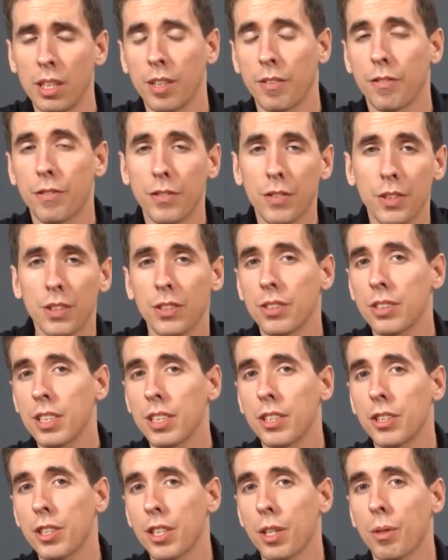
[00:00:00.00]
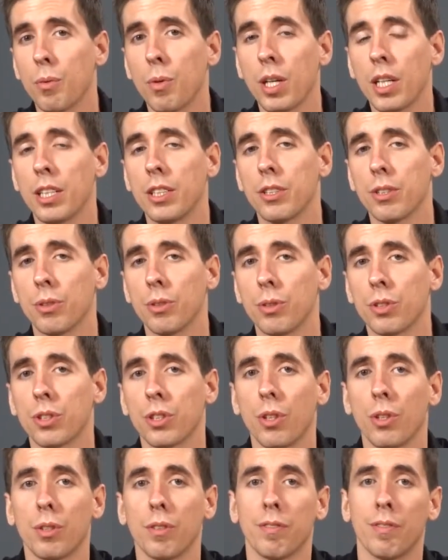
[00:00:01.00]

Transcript: The first thing you're gonna to wanna to do is go to